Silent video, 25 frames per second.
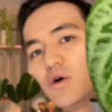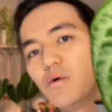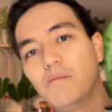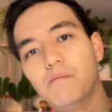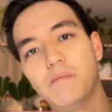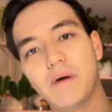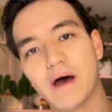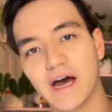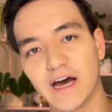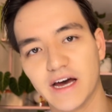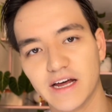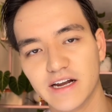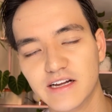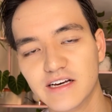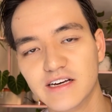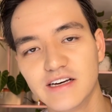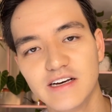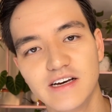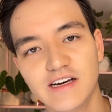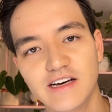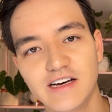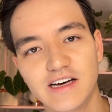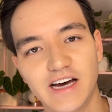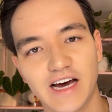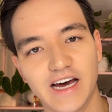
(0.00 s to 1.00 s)
bad
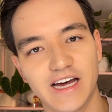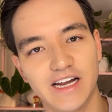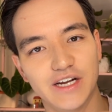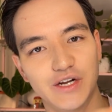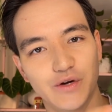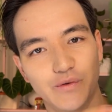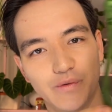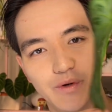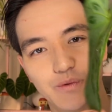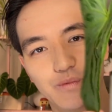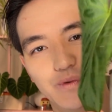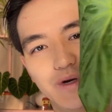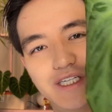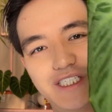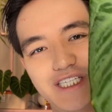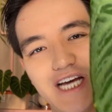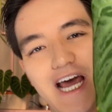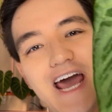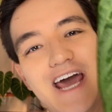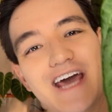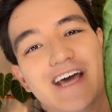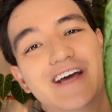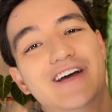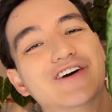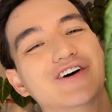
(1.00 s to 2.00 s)
at knowing which
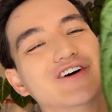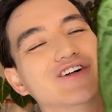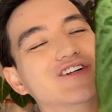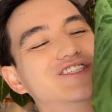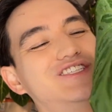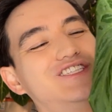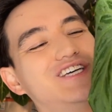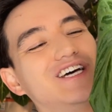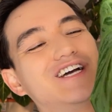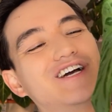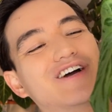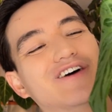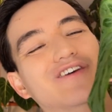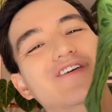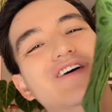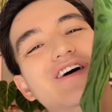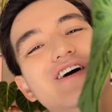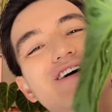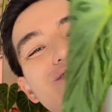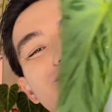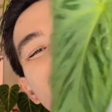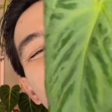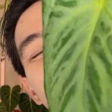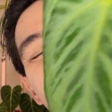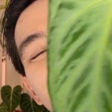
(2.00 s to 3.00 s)
angle to go.
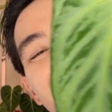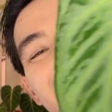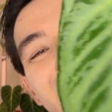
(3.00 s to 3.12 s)
But